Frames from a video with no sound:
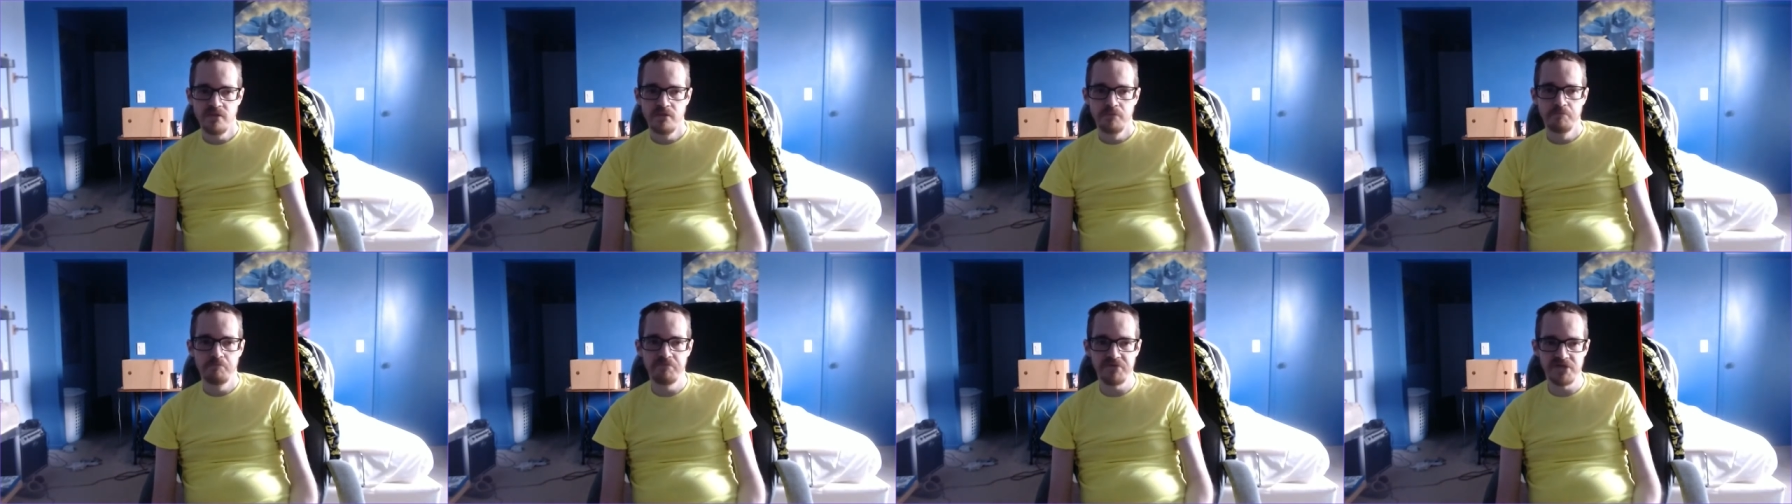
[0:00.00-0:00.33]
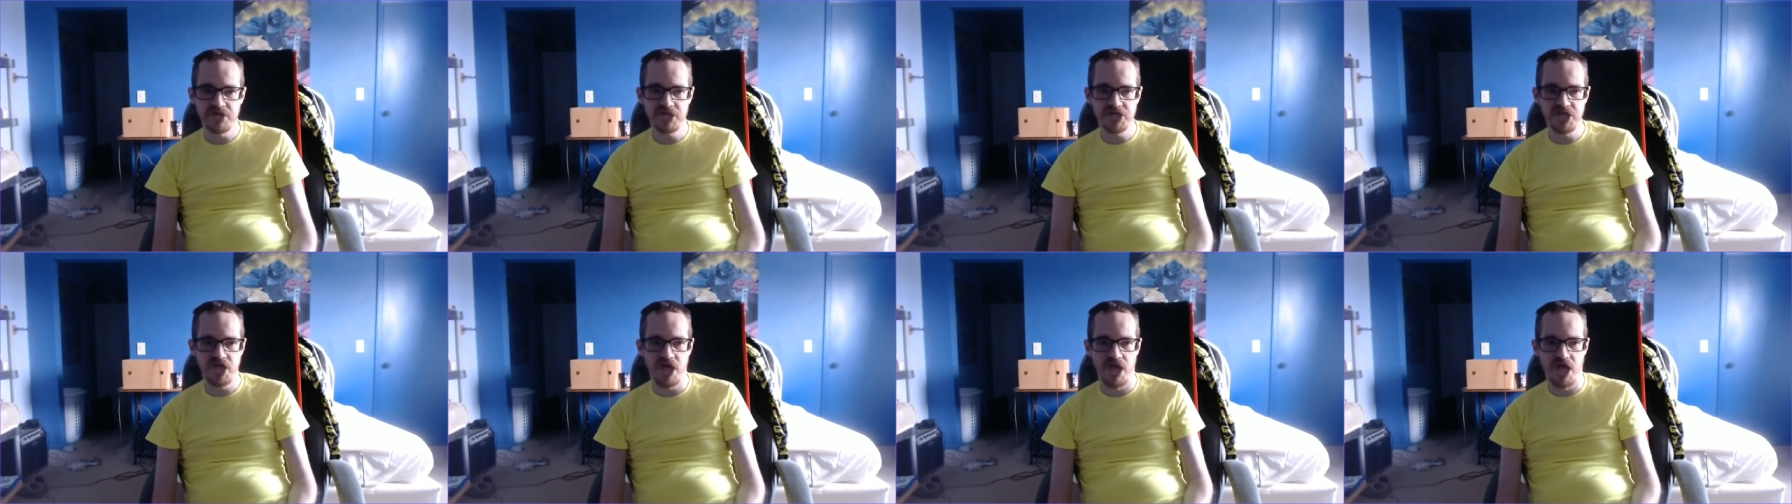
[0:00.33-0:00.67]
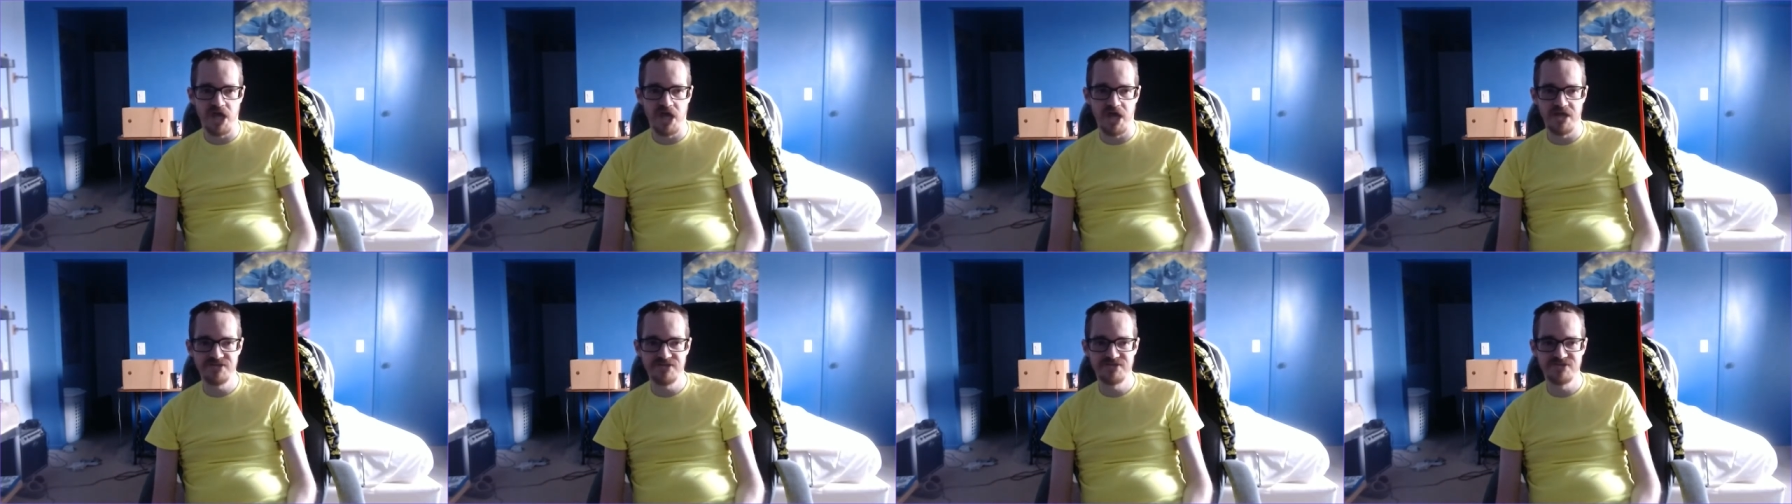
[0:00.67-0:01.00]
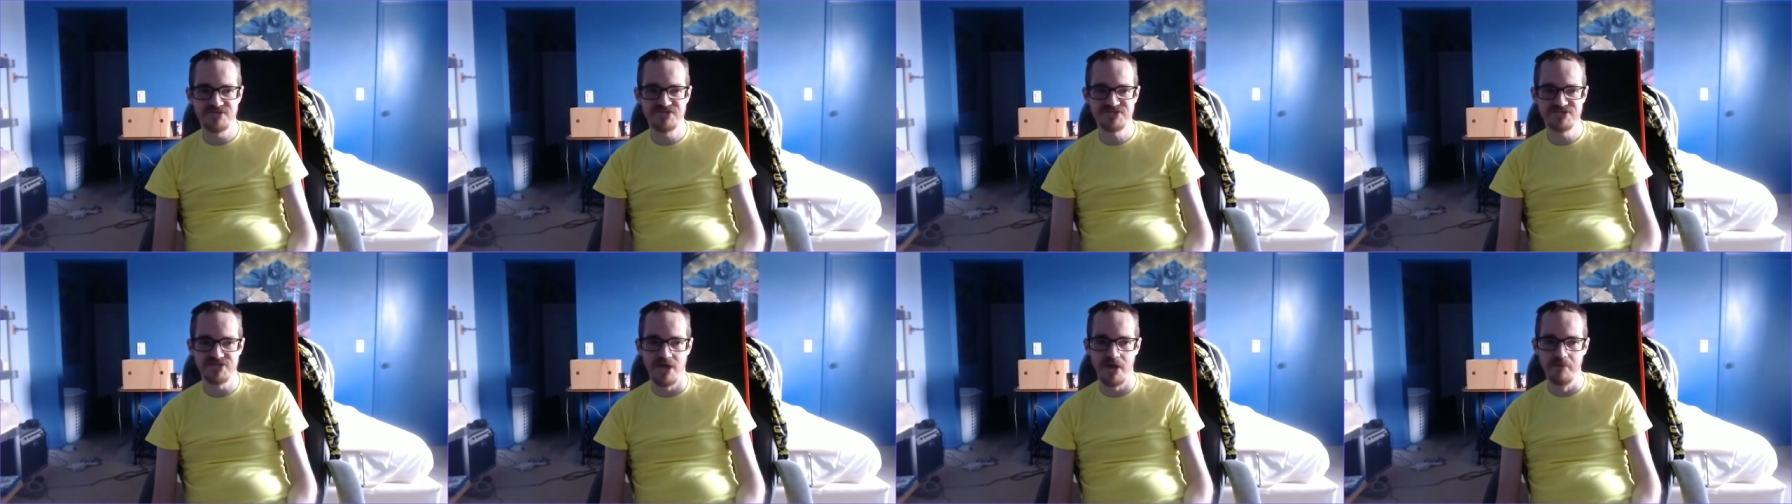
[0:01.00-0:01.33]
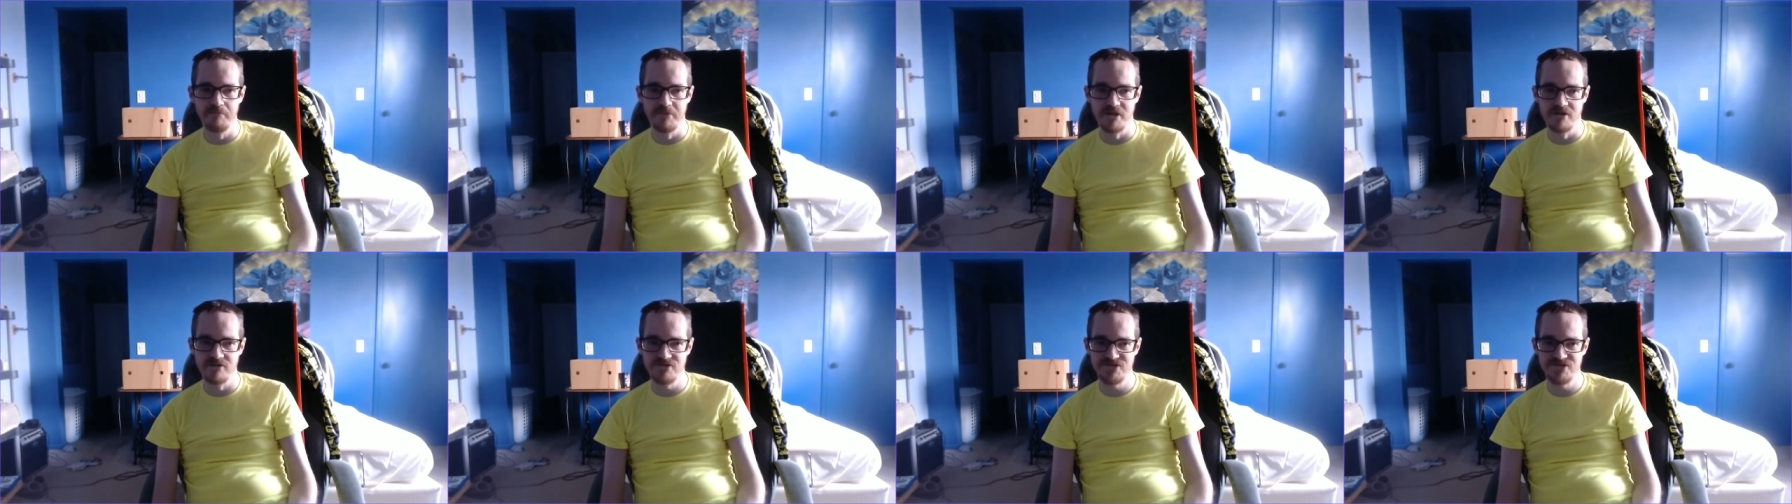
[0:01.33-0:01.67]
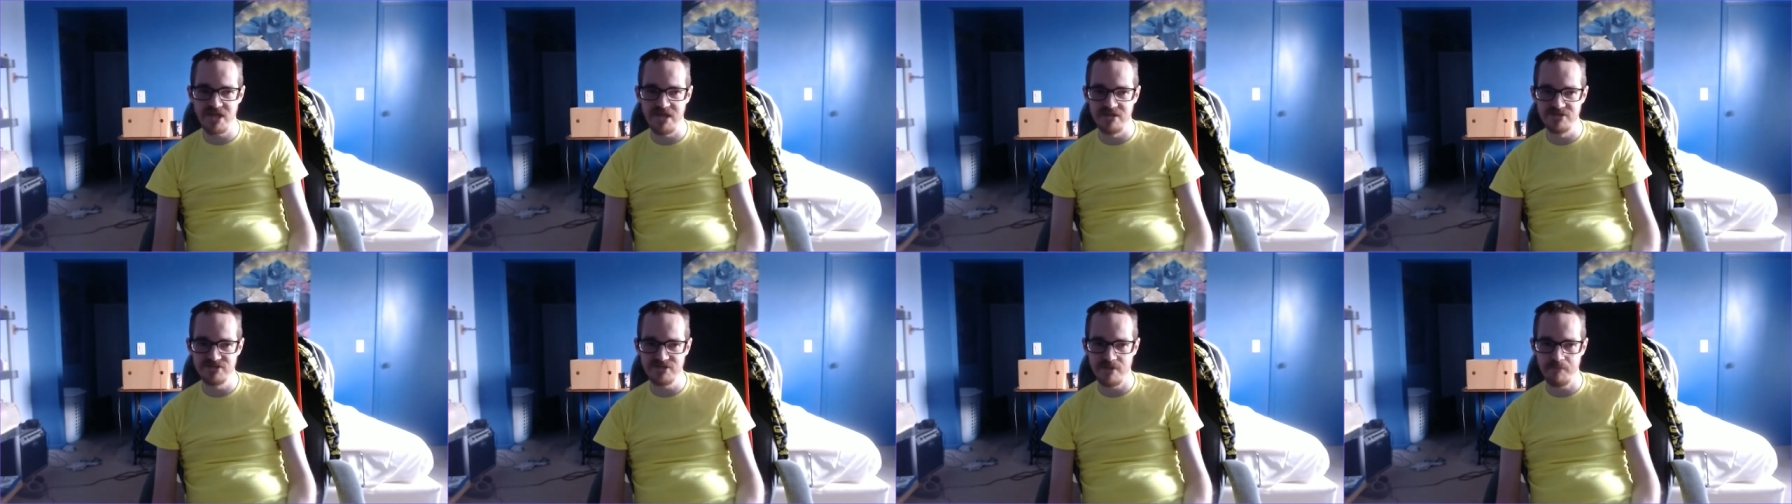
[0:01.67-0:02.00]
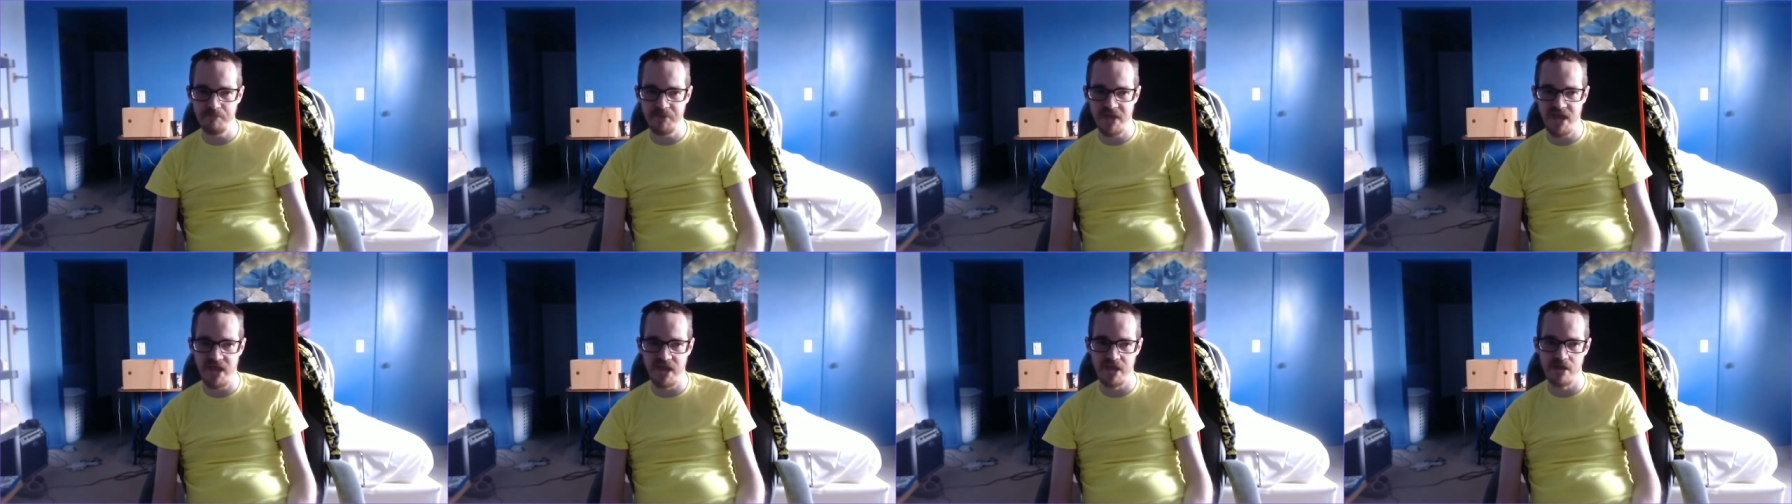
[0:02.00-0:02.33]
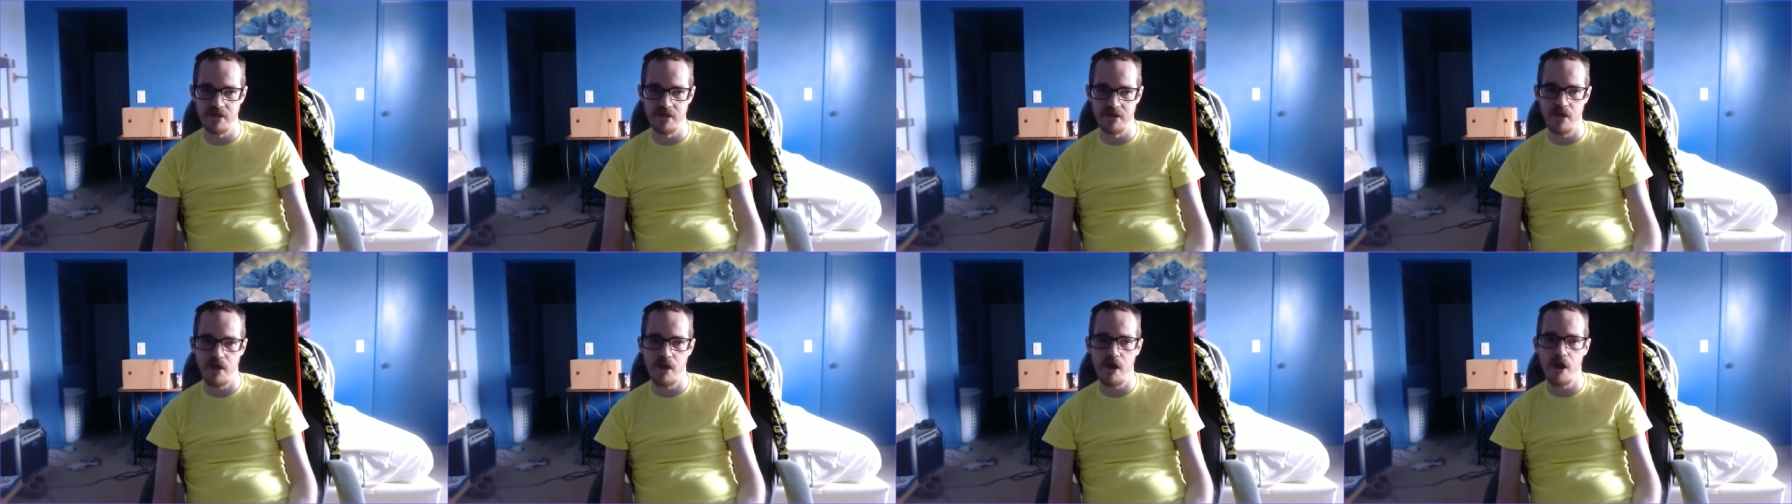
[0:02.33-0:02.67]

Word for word: because summers in Japan